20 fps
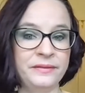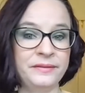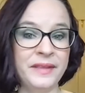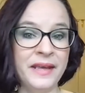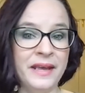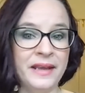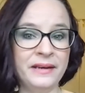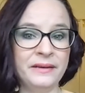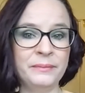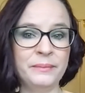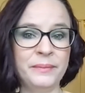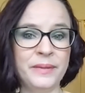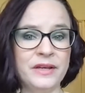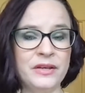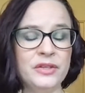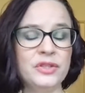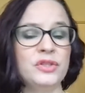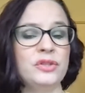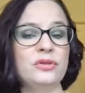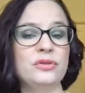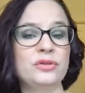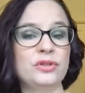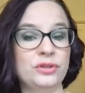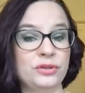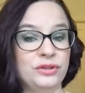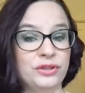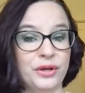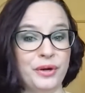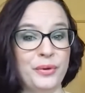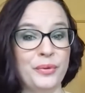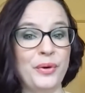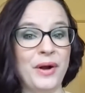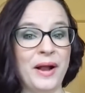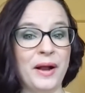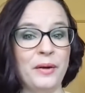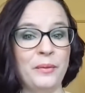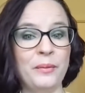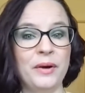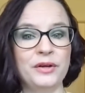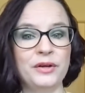Then, because you should know
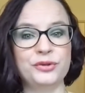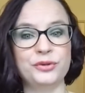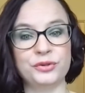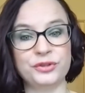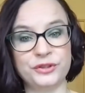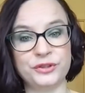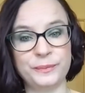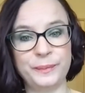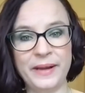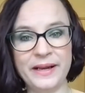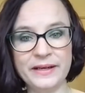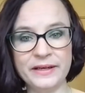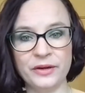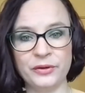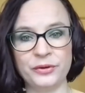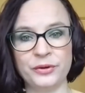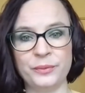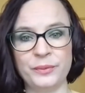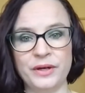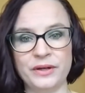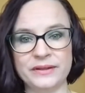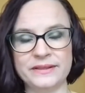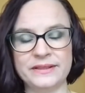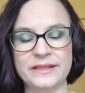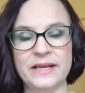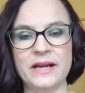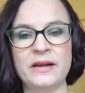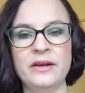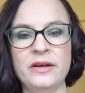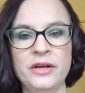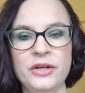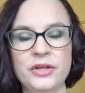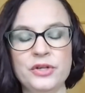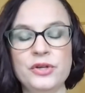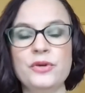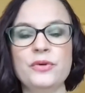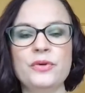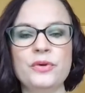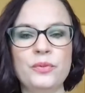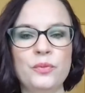how much you're spending on your marketing,
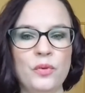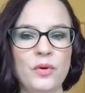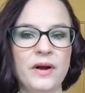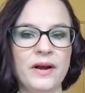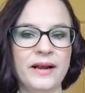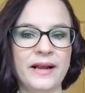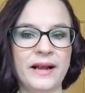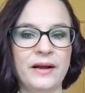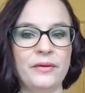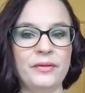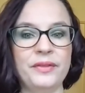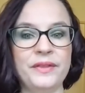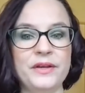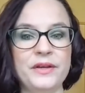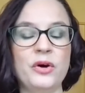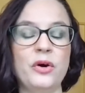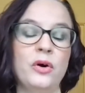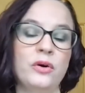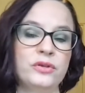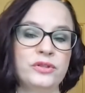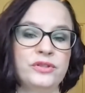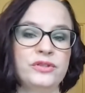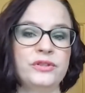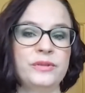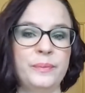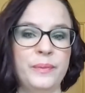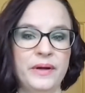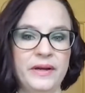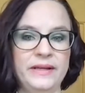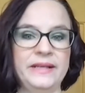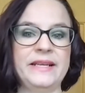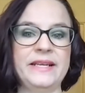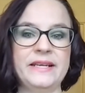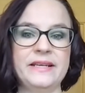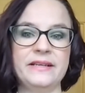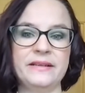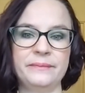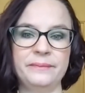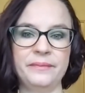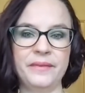you can work out the cost per
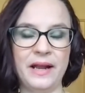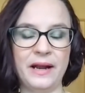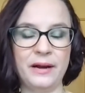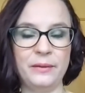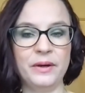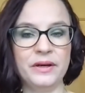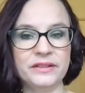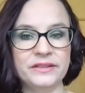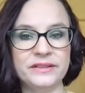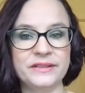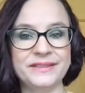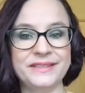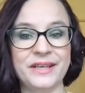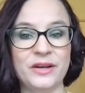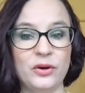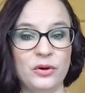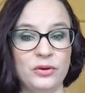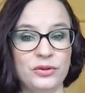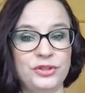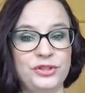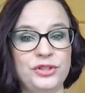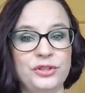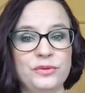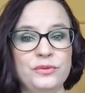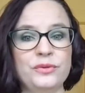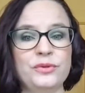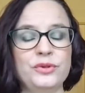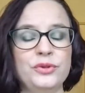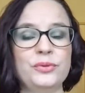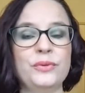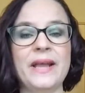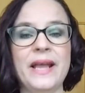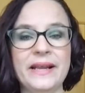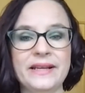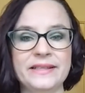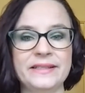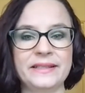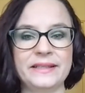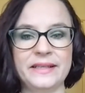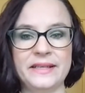lead. How much does it cost you to
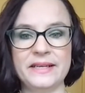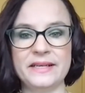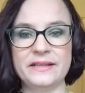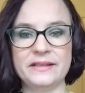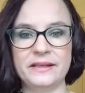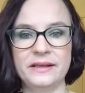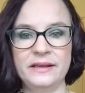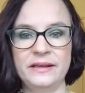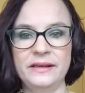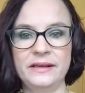get a lead?